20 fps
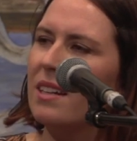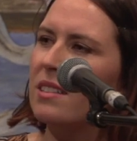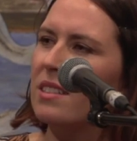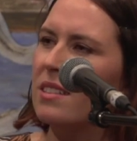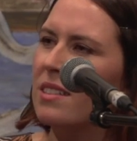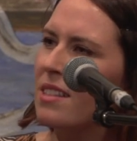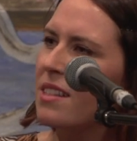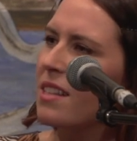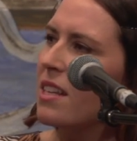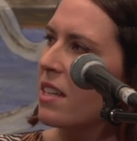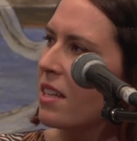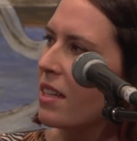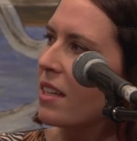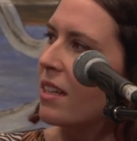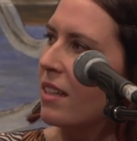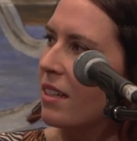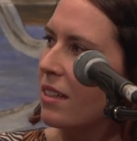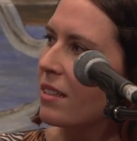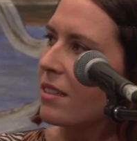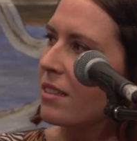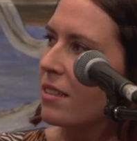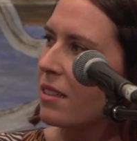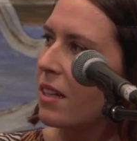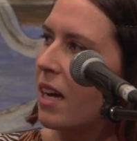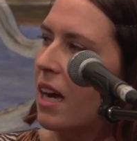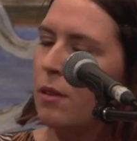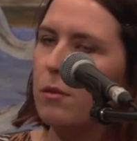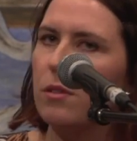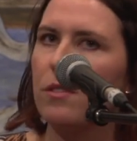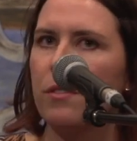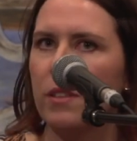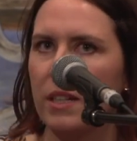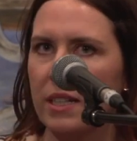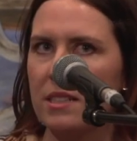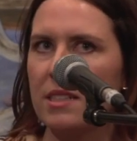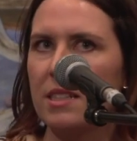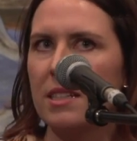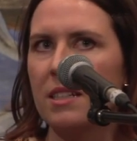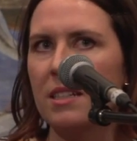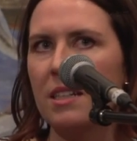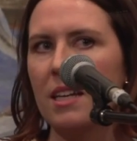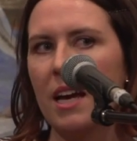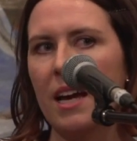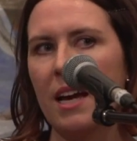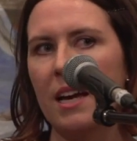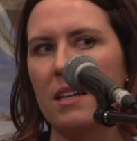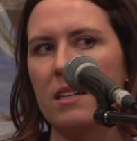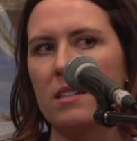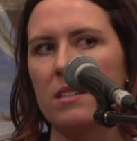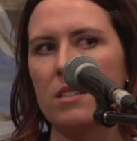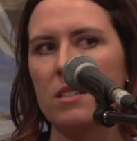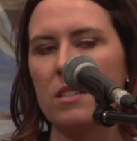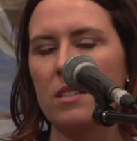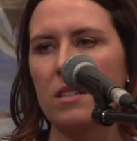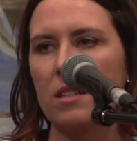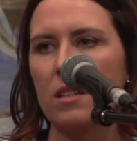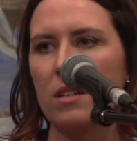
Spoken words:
just thinking and reflecting and